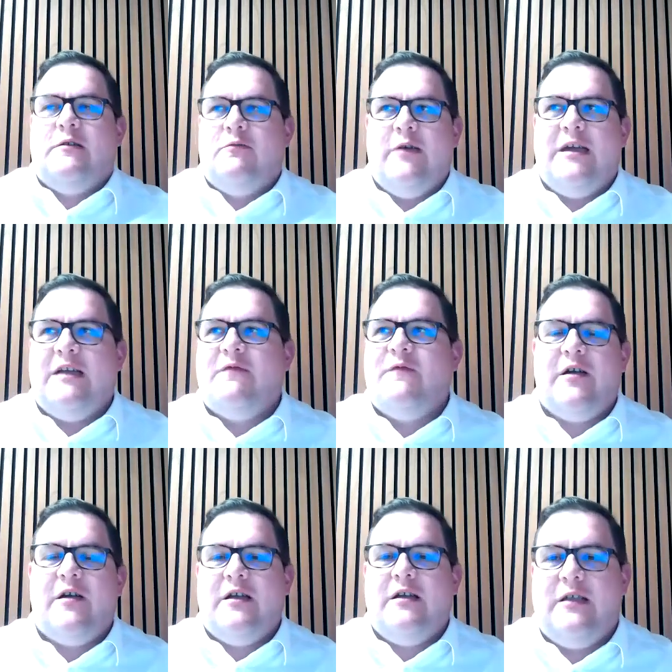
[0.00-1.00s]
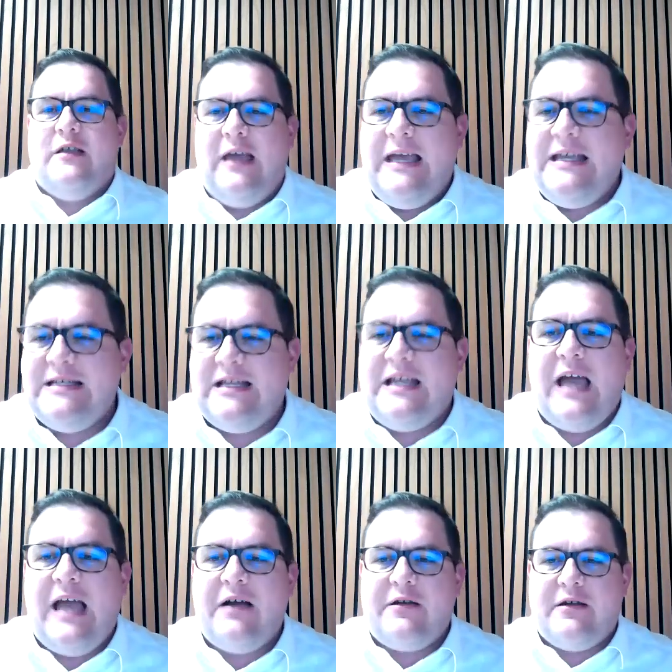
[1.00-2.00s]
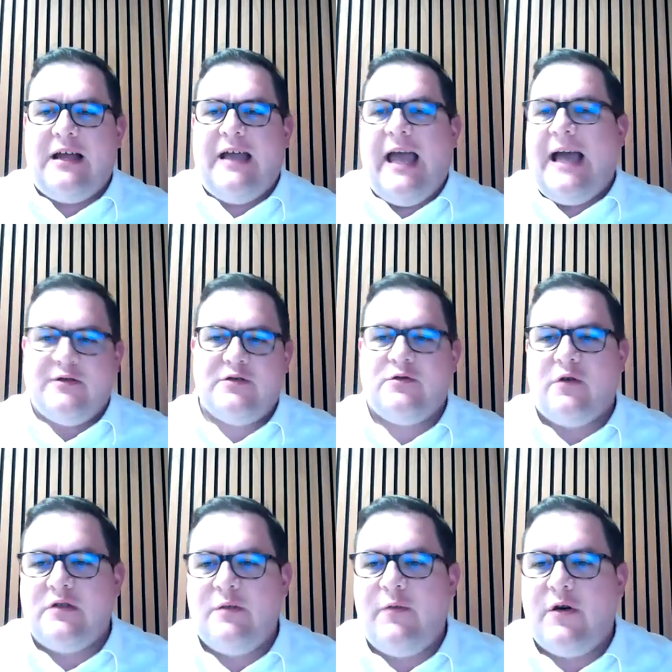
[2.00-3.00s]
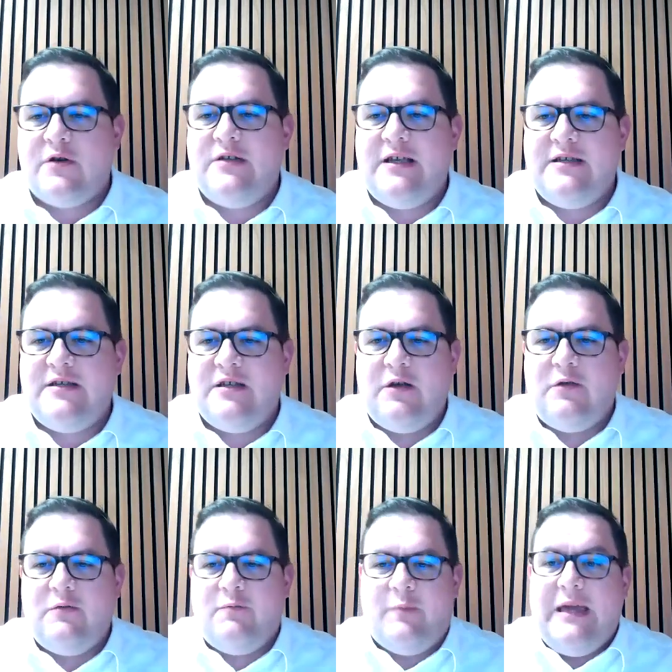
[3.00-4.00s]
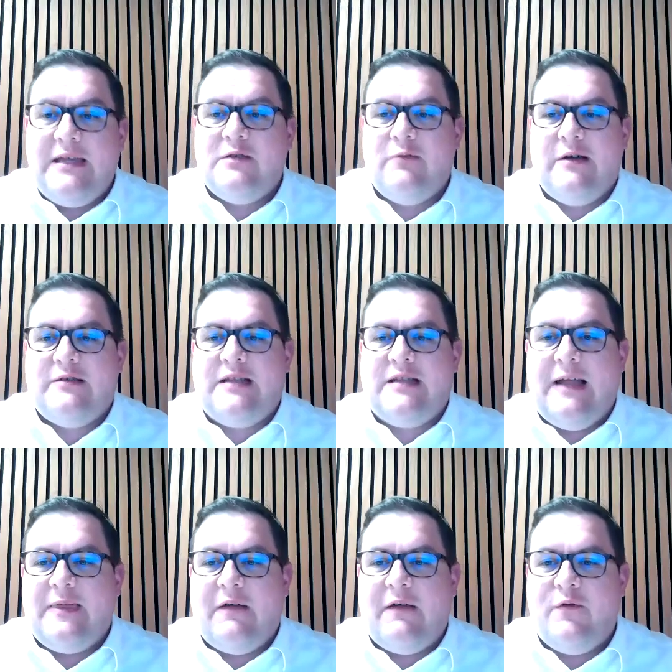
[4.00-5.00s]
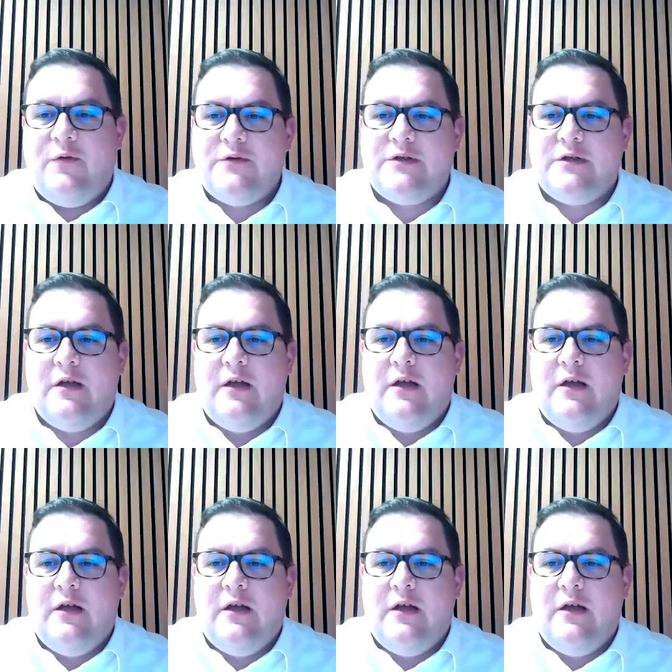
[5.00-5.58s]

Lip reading: we can very easily calculate how strong the box needs to be to withstand that force.